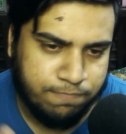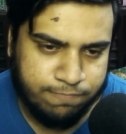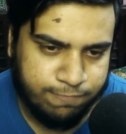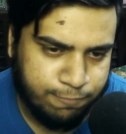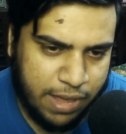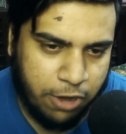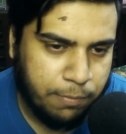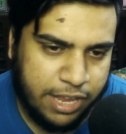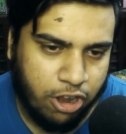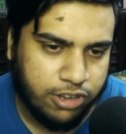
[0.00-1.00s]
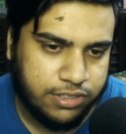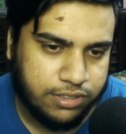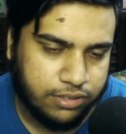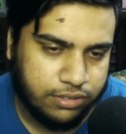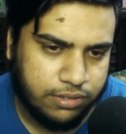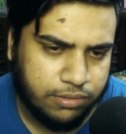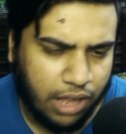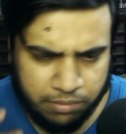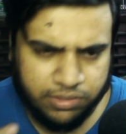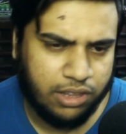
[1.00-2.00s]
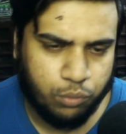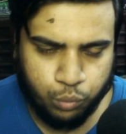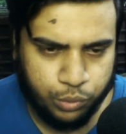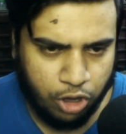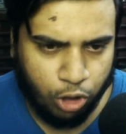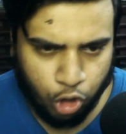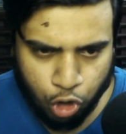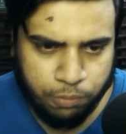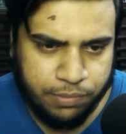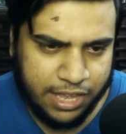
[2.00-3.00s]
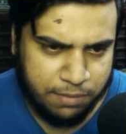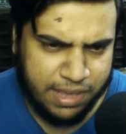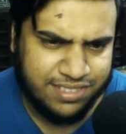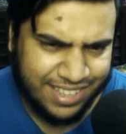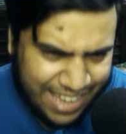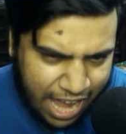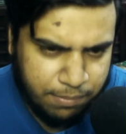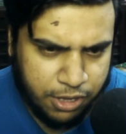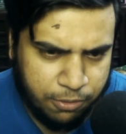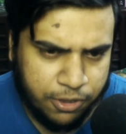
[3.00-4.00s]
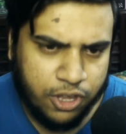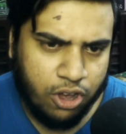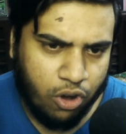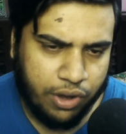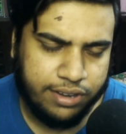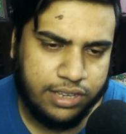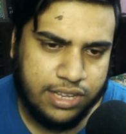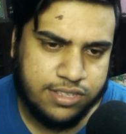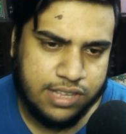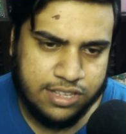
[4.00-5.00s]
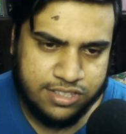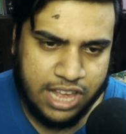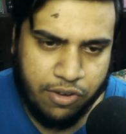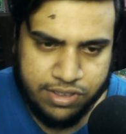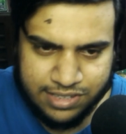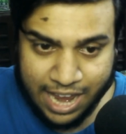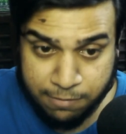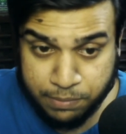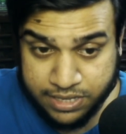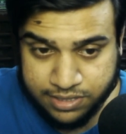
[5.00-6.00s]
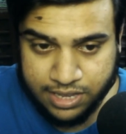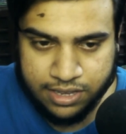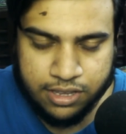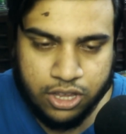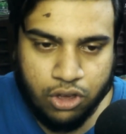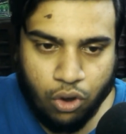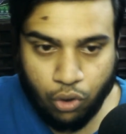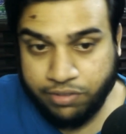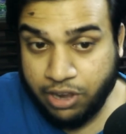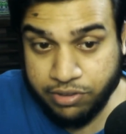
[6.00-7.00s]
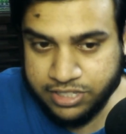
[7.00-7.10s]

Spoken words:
may or may not, we all hope that he makes a cameo, or at least is there as an NPC, or there is a